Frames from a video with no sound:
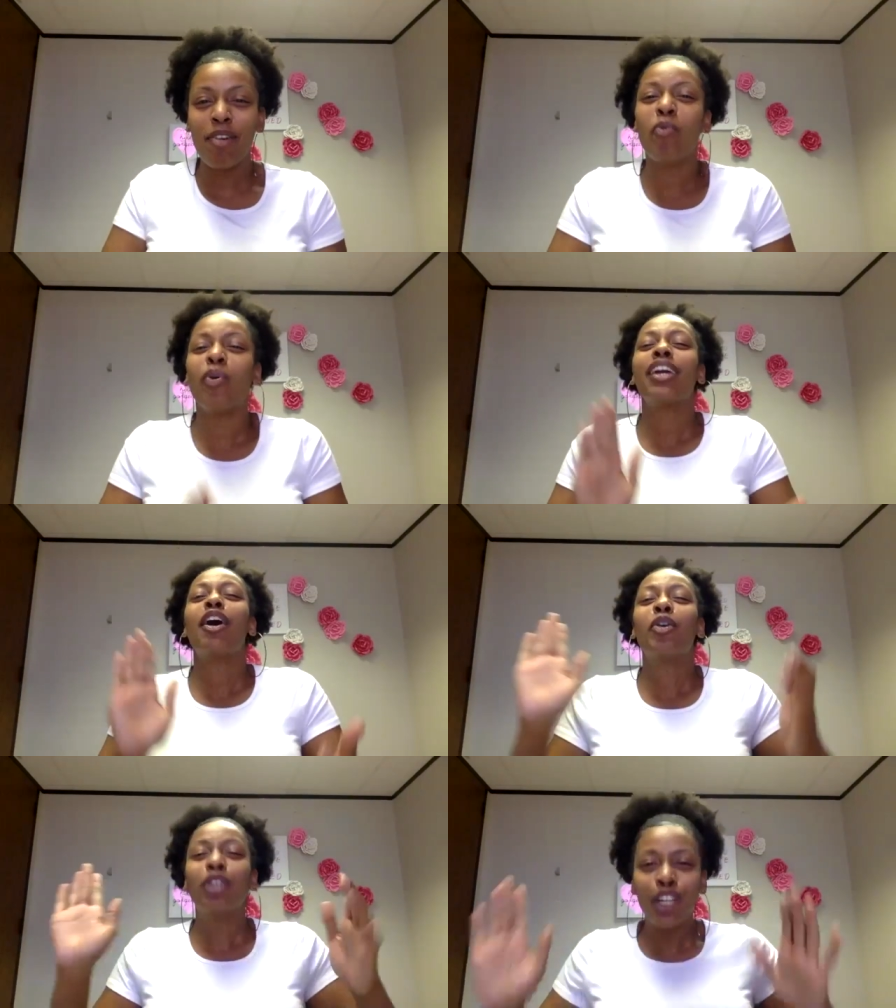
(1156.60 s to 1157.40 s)
We
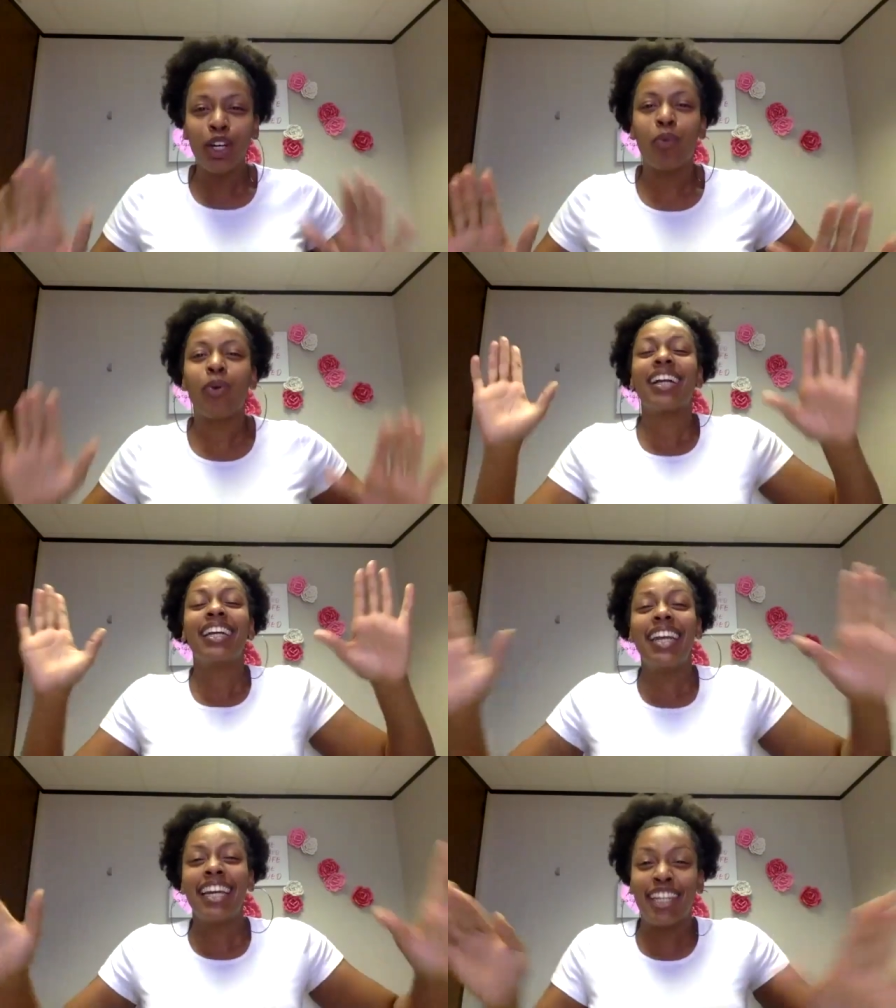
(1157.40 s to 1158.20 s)
gonna look, we're
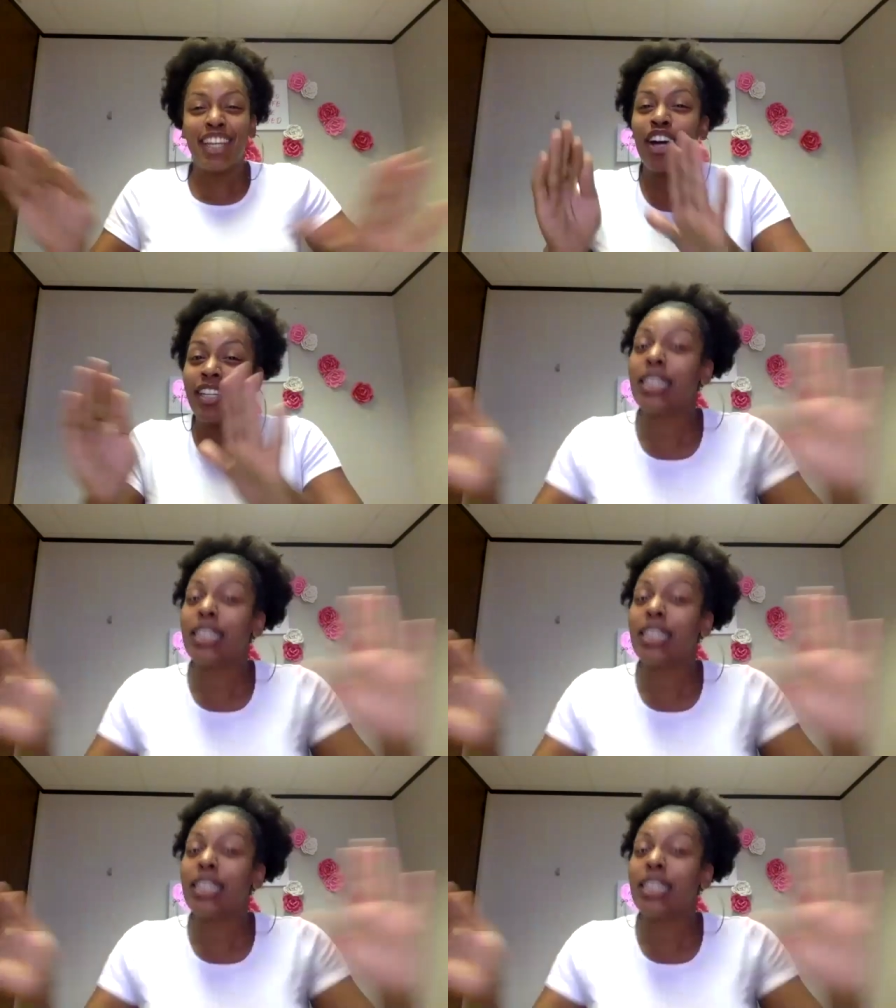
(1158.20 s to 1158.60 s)
connecting y'all.